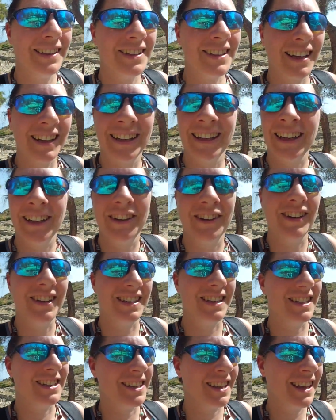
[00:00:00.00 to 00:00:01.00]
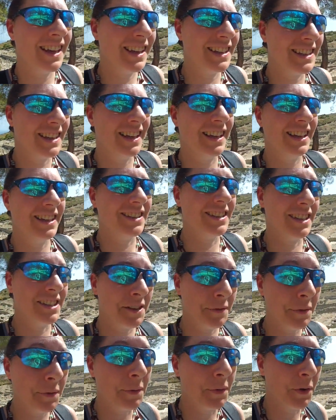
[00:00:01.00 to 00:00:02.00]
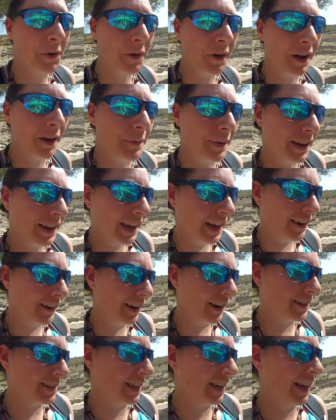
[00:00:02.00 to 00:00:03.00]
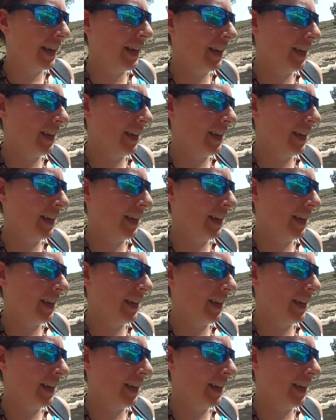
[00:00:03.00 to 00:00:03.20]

scuttling noises. I think it's the lizards. Some of them are quite big here actually.